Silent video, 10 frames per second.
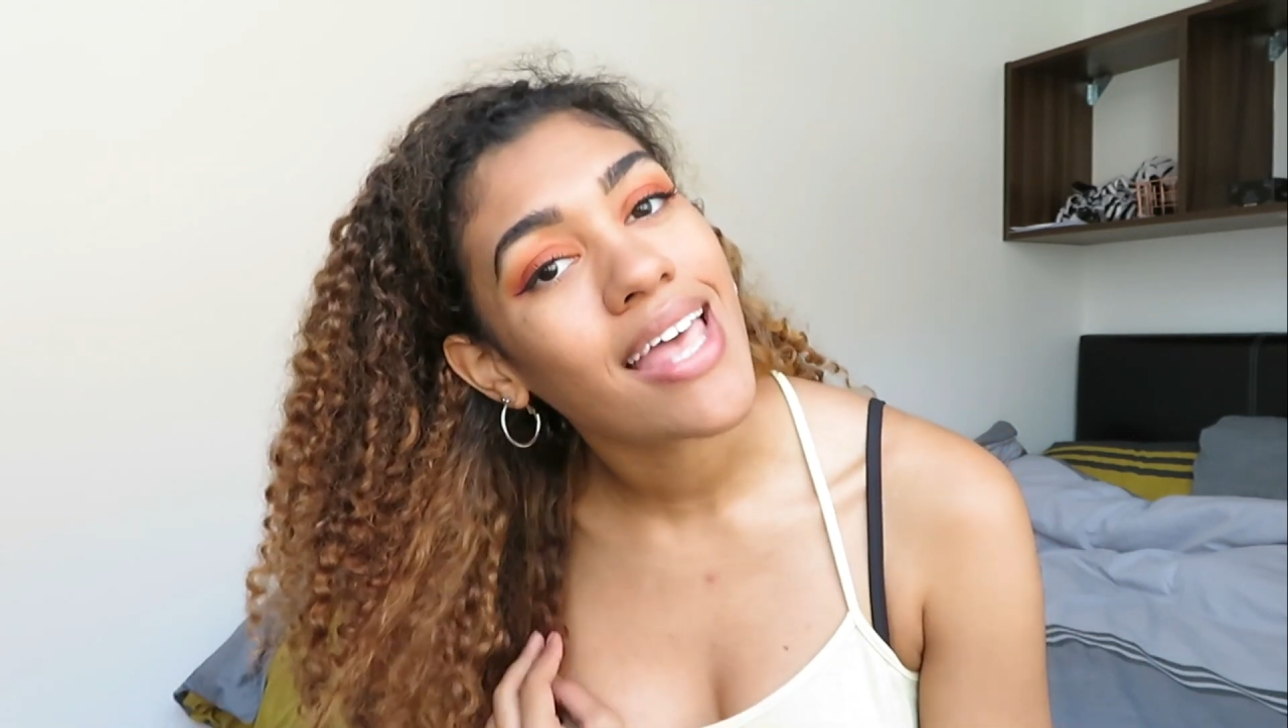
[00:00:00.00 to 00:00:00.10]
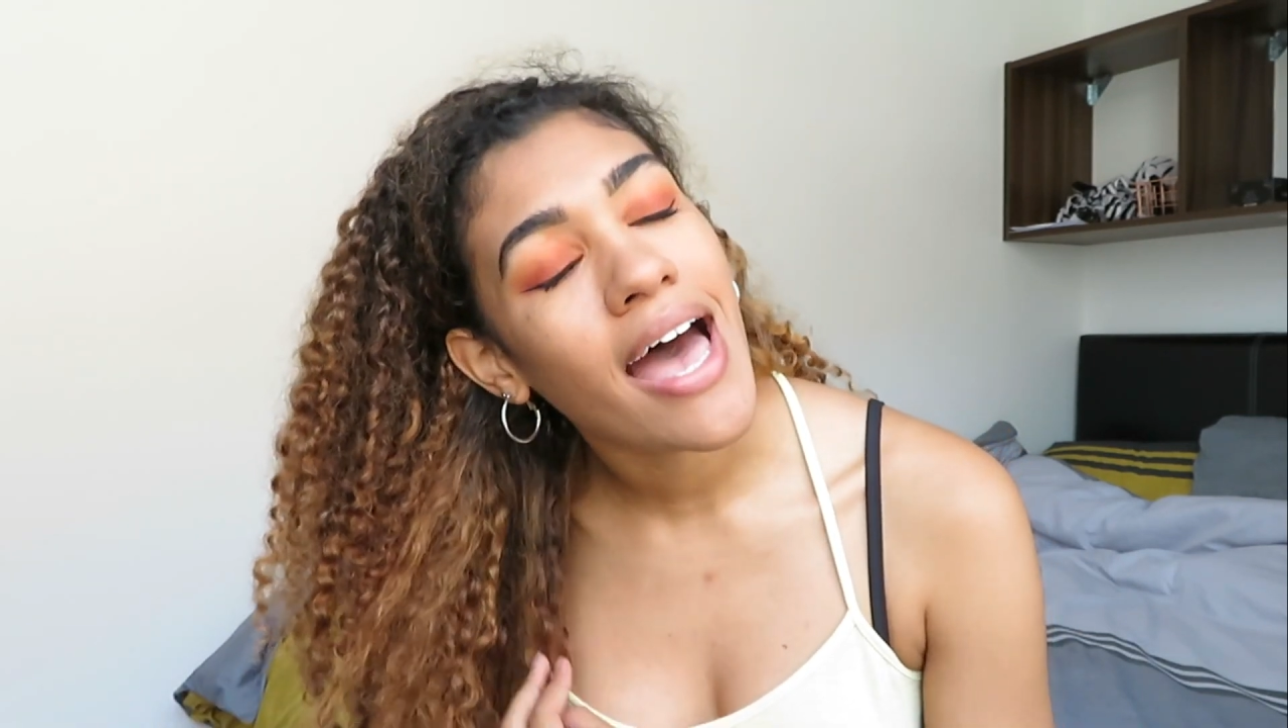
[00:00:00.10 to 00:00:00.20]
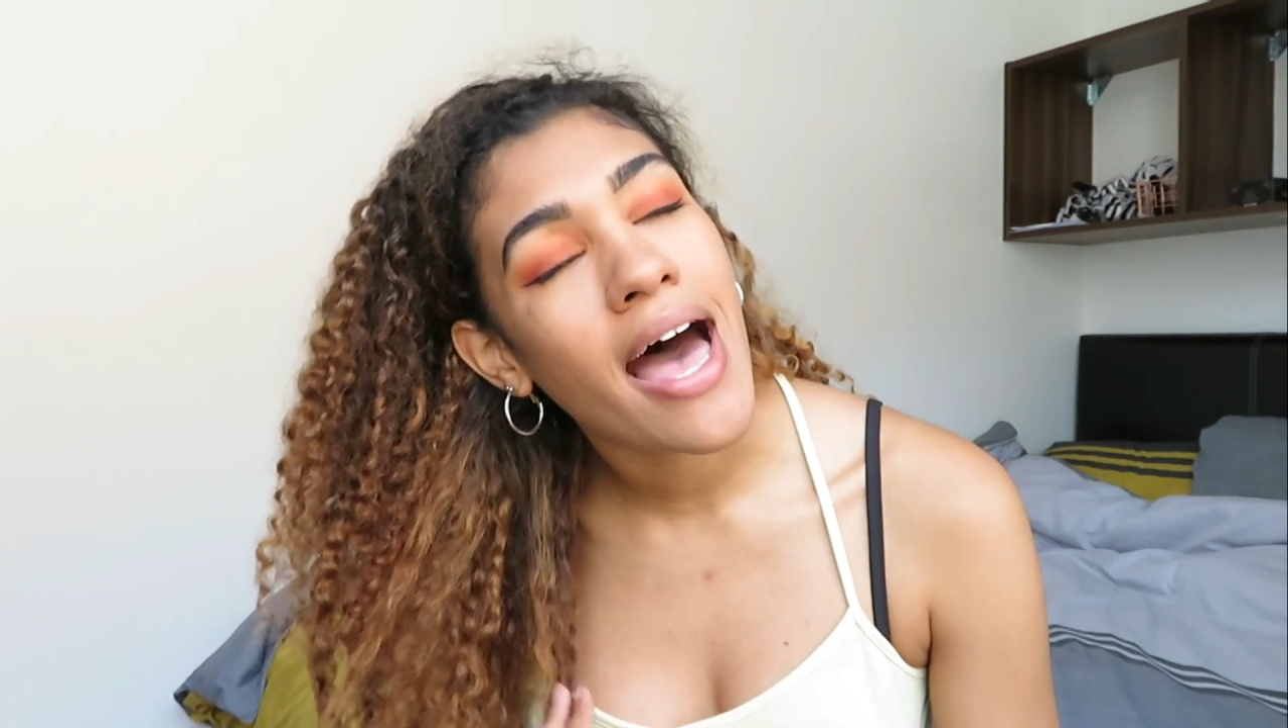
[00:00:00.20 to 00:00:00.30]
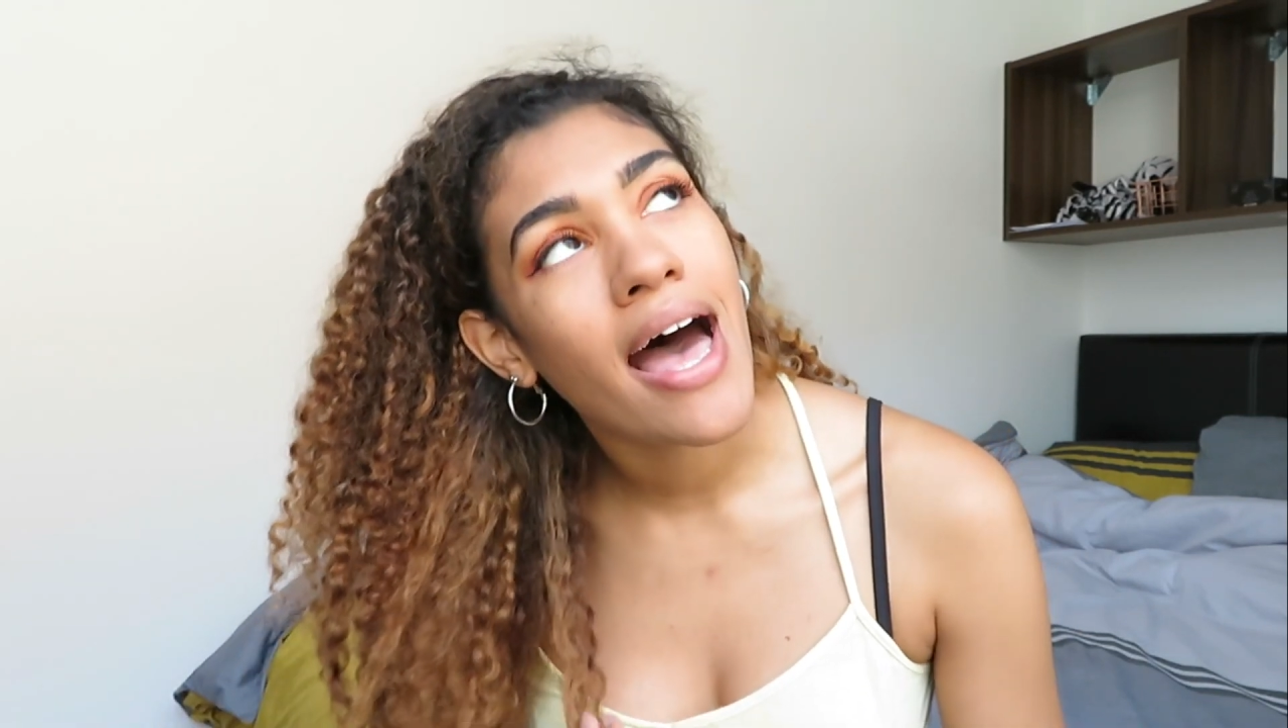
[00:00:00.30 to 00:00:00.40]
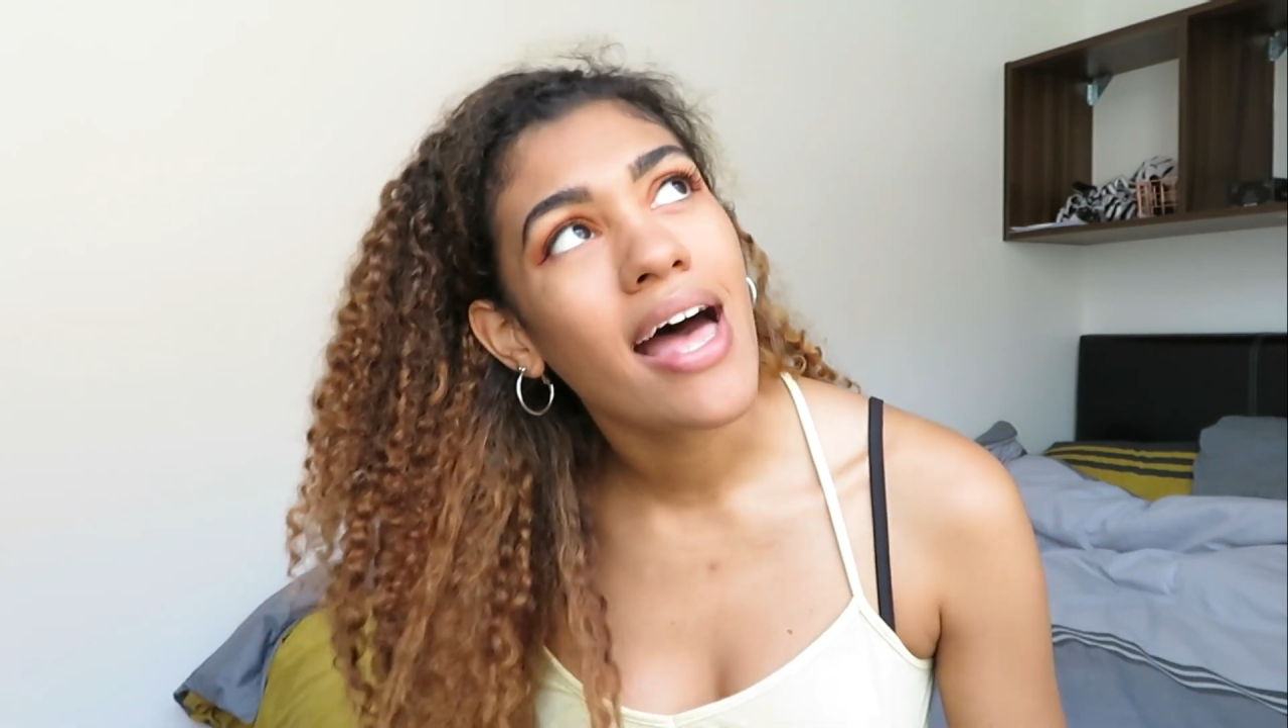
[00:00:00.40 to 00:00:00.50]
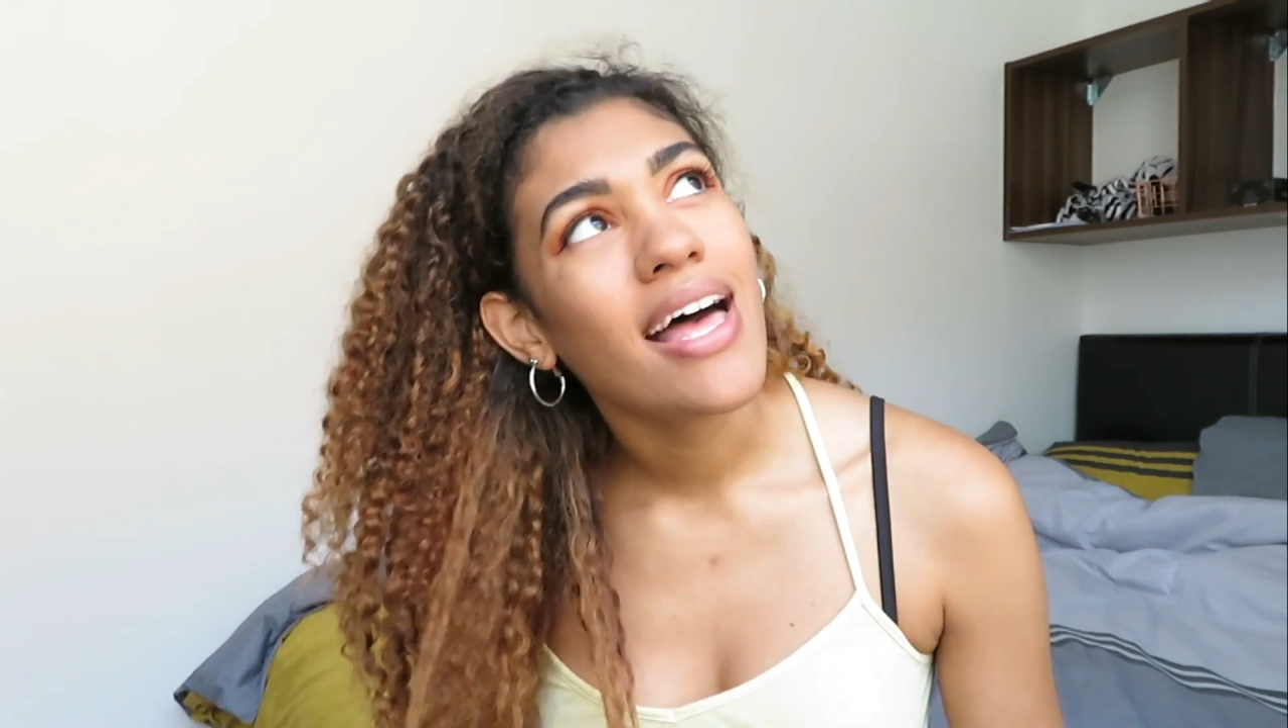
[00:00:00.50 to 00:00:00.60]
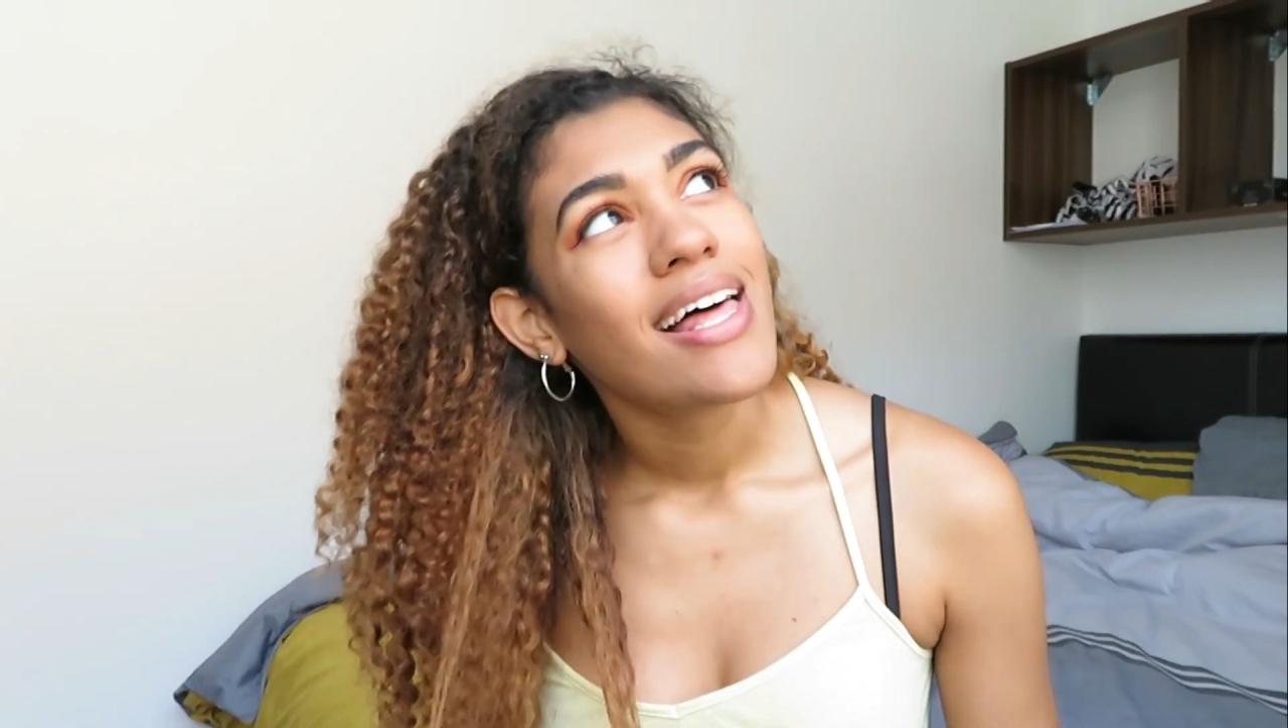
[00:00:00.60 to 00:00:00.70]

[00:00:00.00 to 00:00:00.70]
their